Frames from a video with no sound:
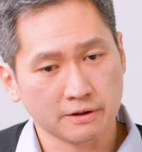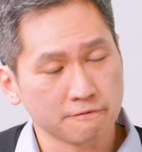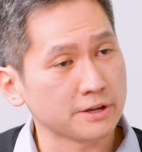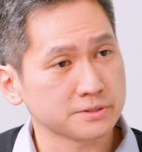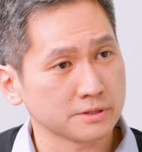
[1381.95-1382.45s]

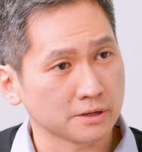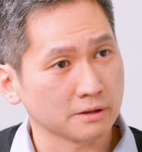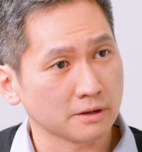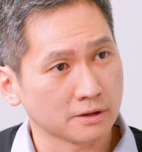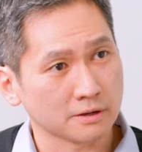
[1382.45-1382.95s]

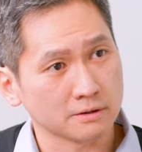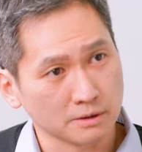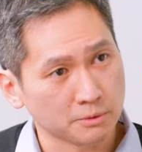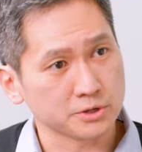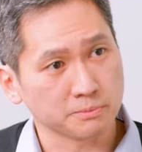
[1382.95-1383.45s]
investing in
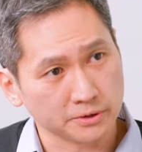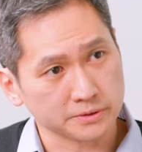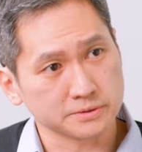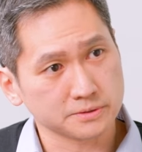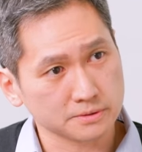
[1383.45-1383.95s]
emerging
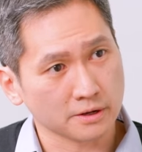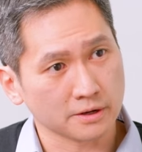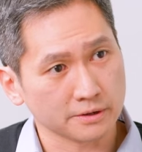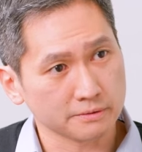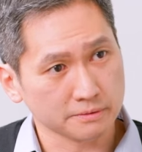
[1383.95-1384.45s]
markets.
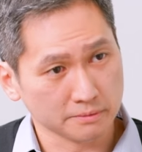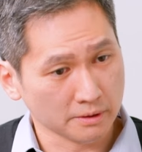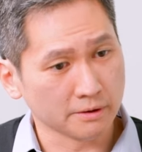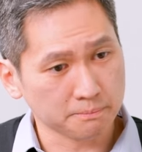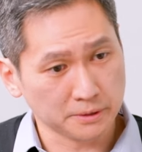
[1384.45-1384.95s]

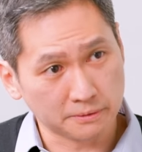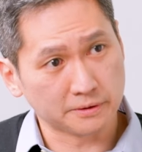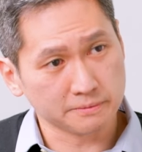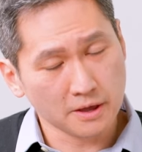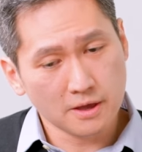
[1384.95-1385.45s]

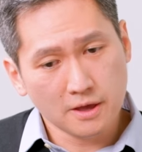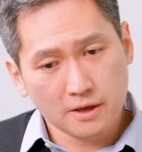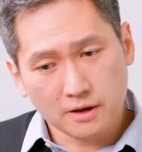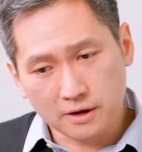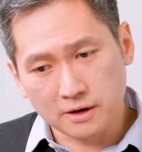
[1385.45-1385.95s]
Period.
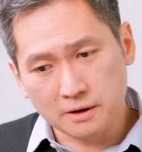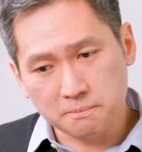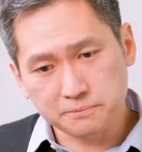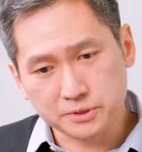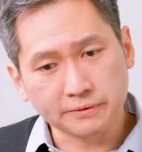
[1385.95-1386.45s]

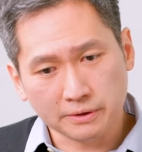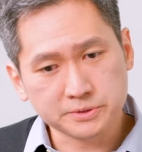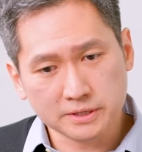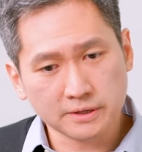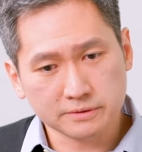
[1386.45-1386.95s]
So I would
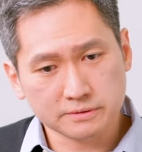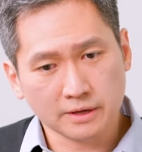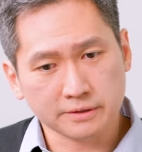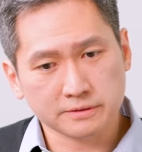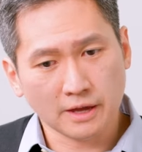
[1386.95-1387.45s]
say that
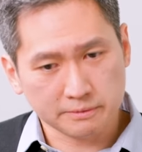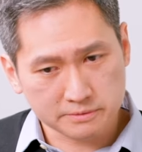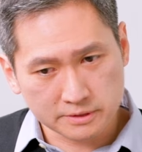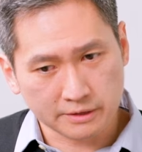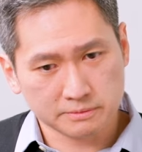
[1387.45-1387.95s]

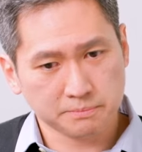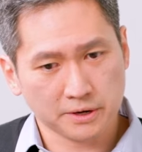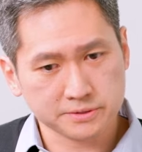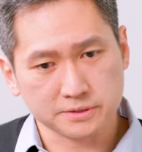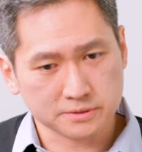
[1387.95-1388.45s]

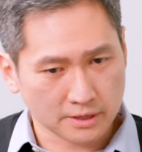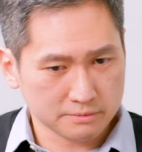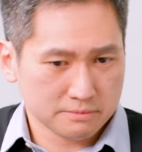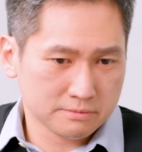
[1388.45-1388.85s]
process that